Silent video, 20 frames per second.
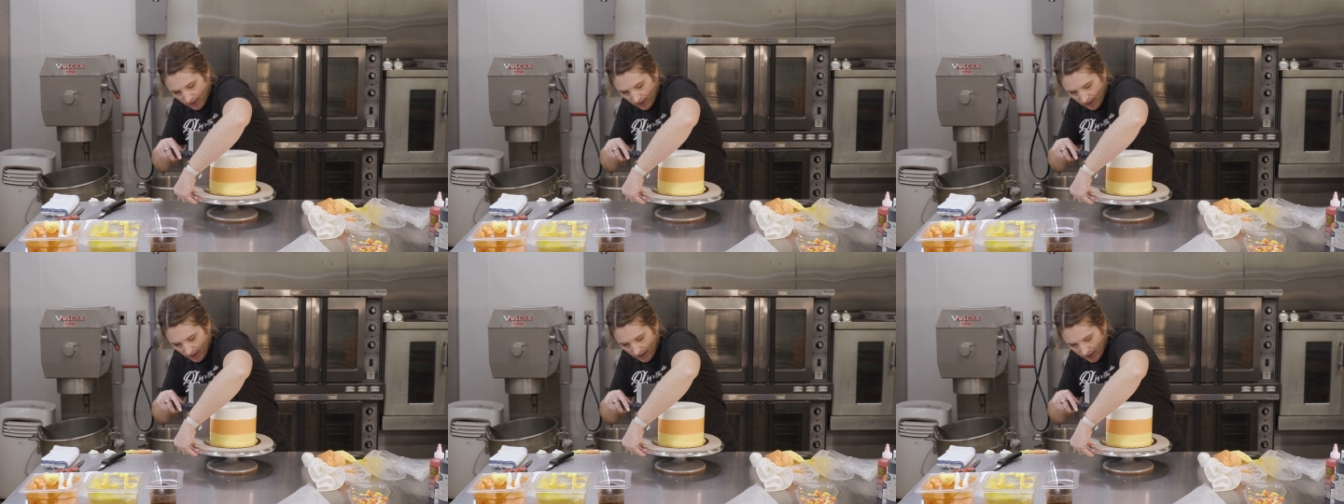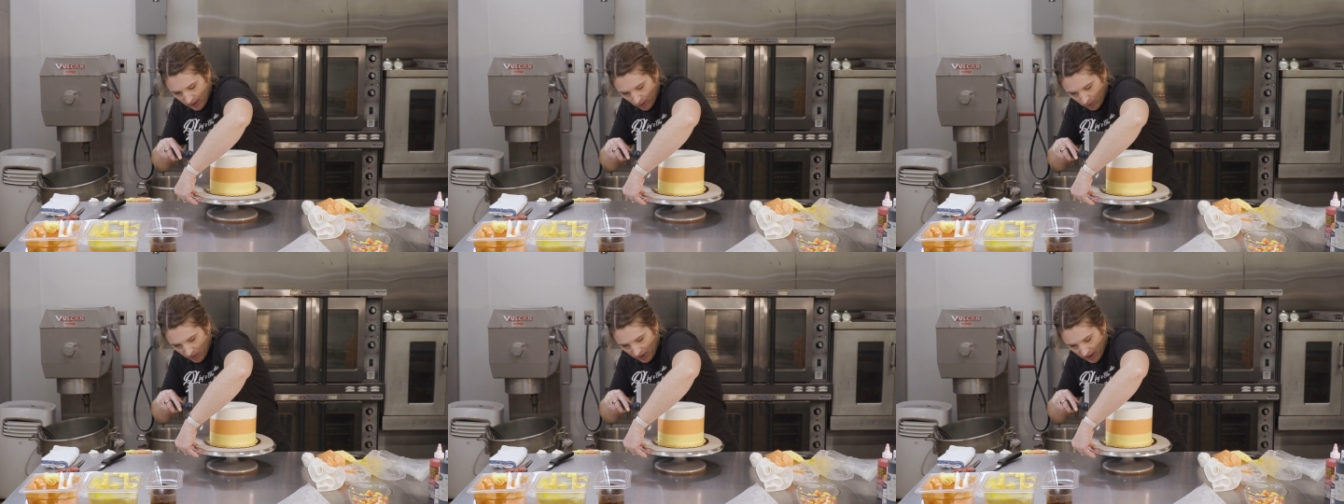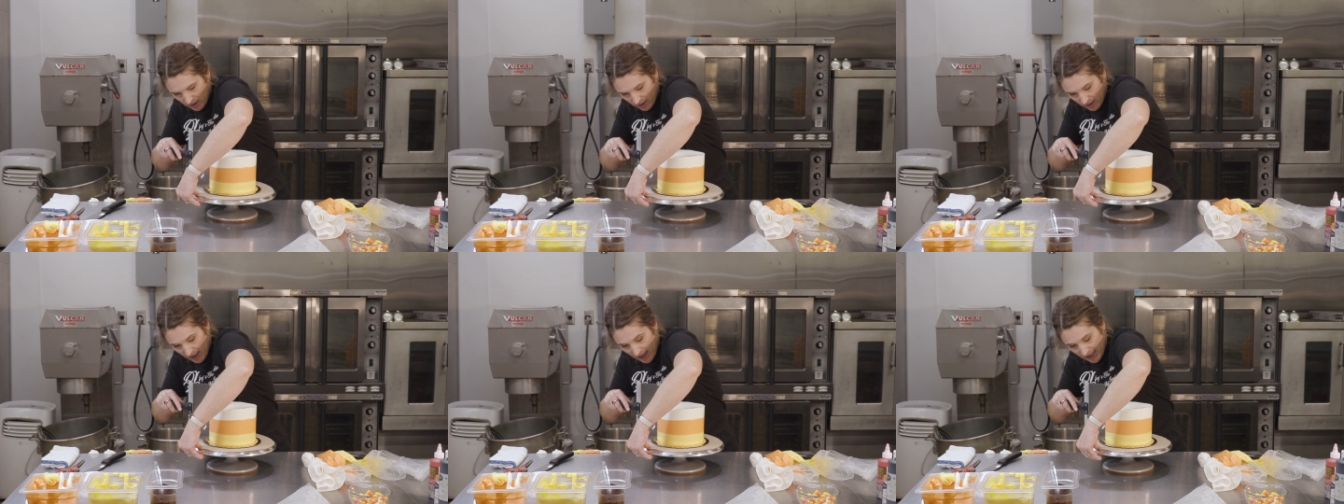this will be
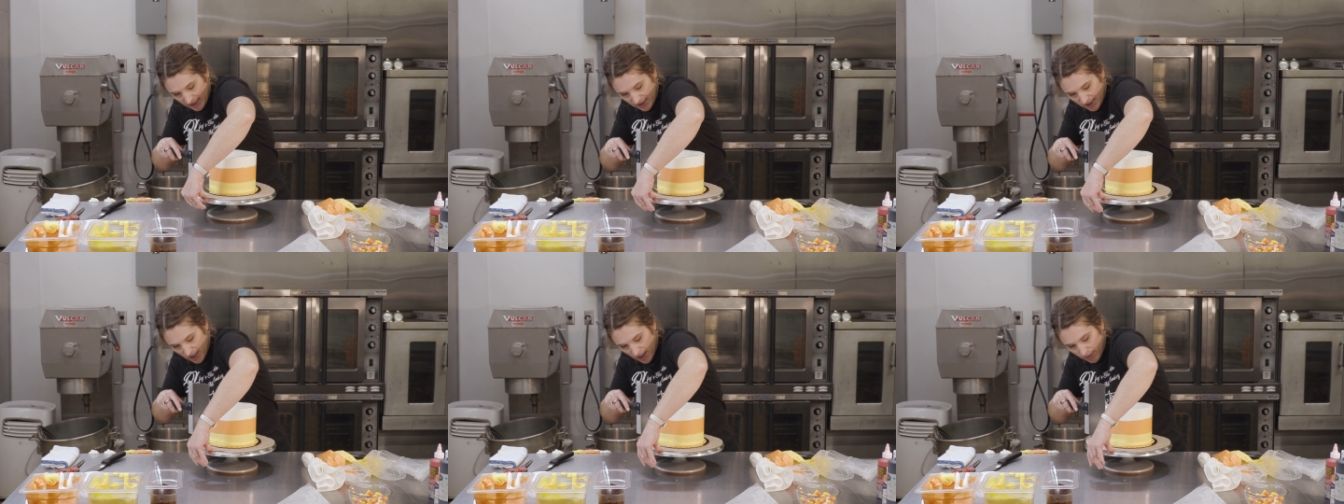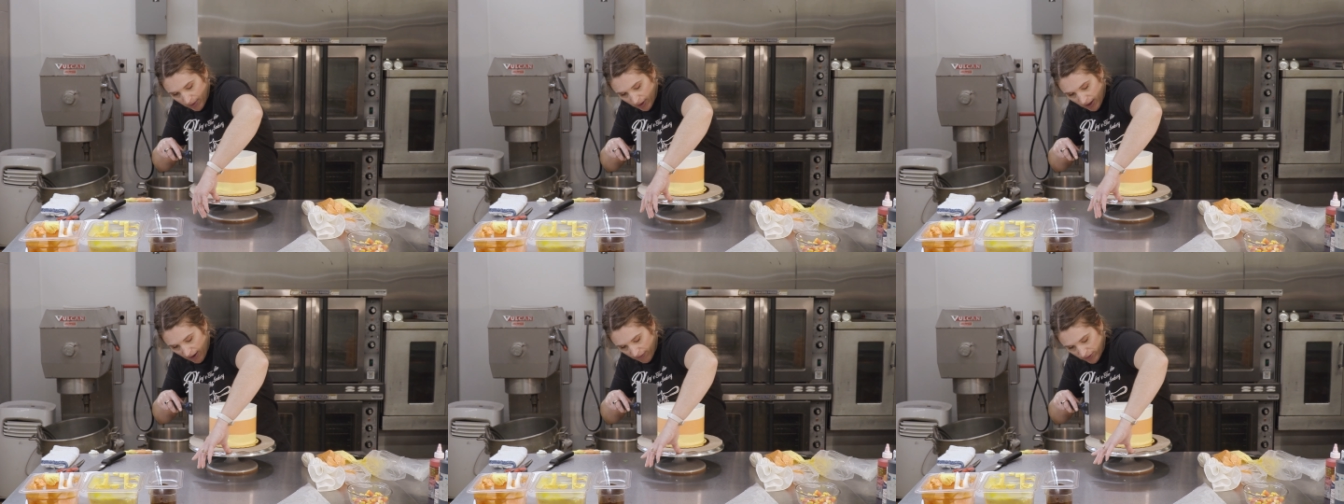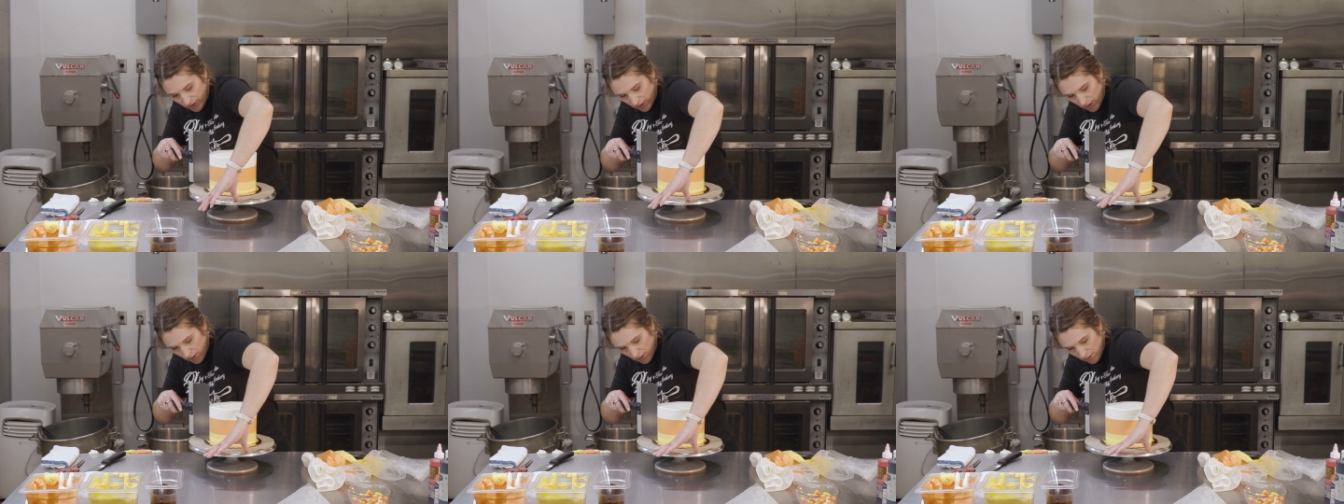the last time I have
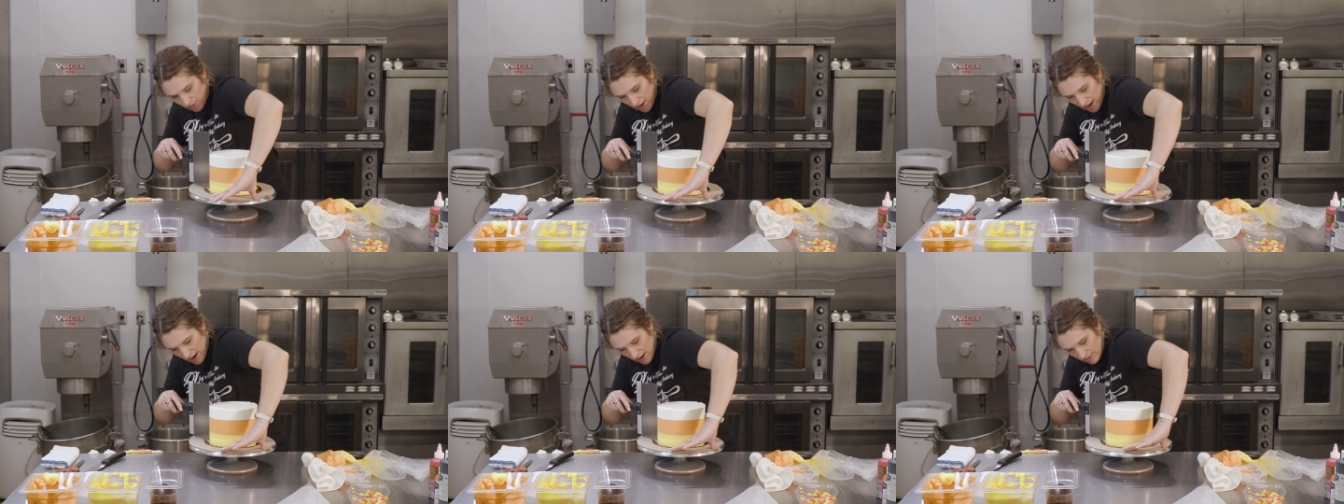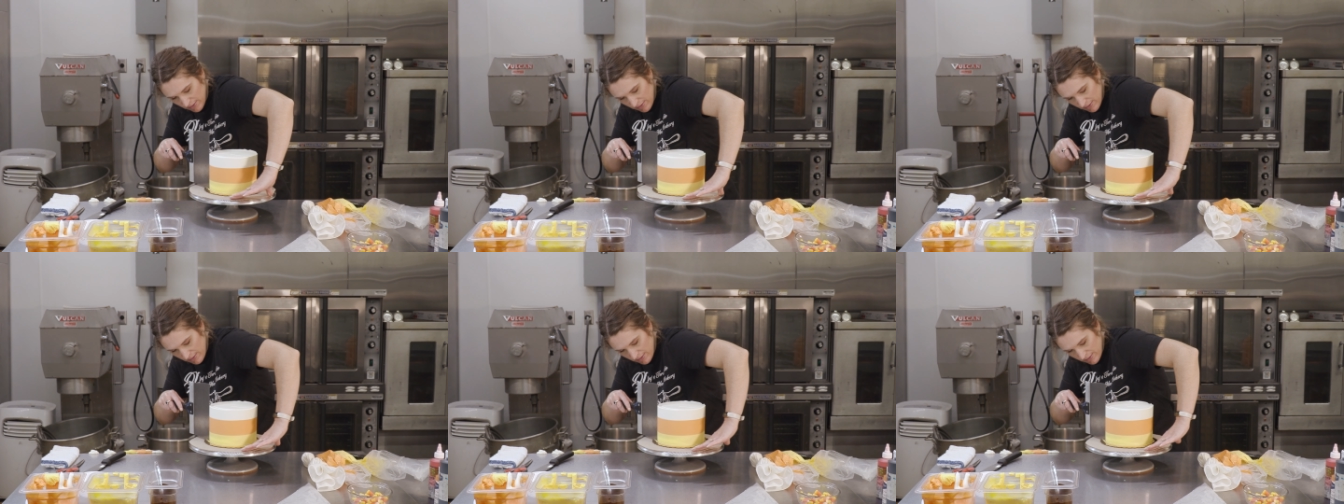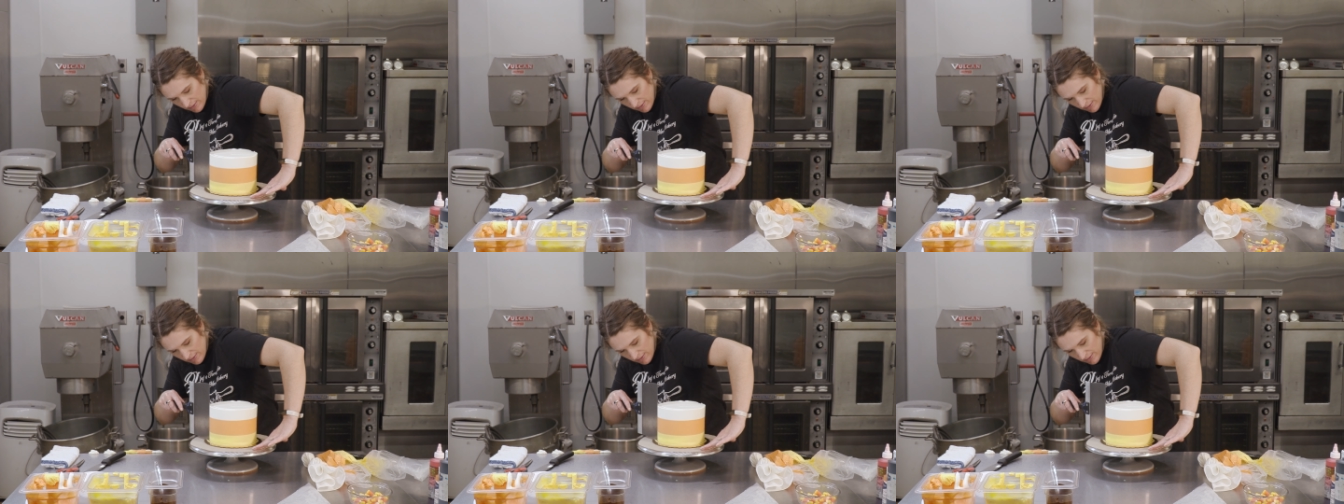to go around.